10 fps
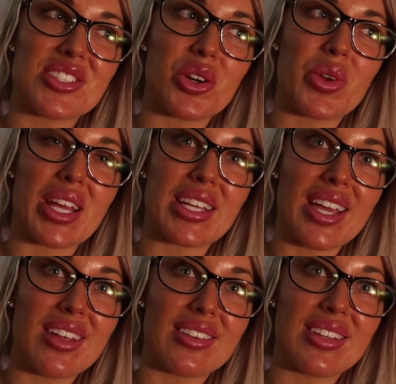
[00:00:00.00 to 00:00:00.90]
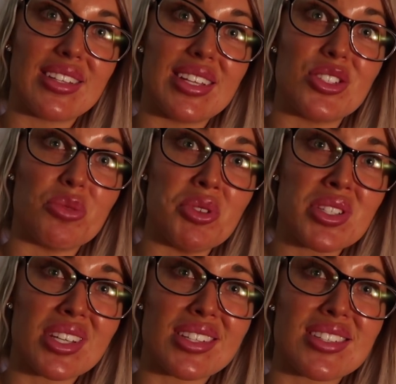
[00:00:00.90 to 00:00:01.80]
So when I get into
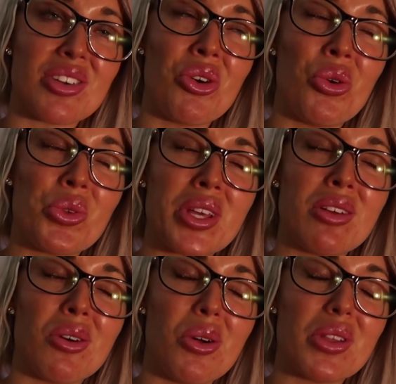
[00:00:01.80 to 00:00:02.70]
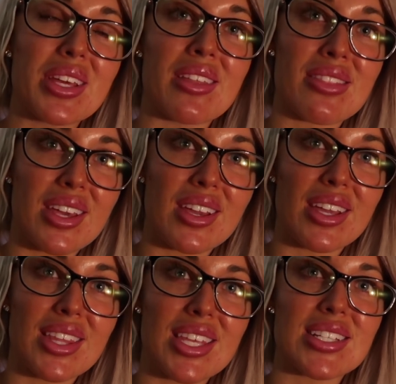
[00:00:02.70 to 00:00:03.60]
music, it's the only
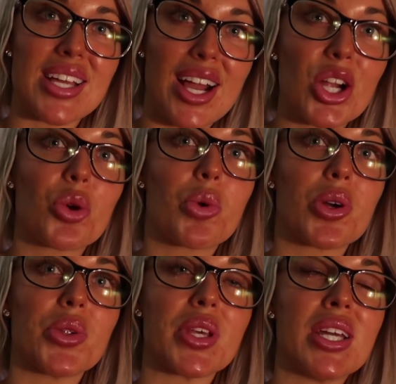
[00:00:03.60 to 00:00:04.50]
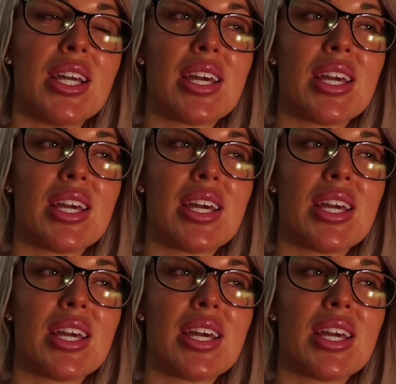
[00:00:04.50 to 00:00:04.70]
thing in the entire world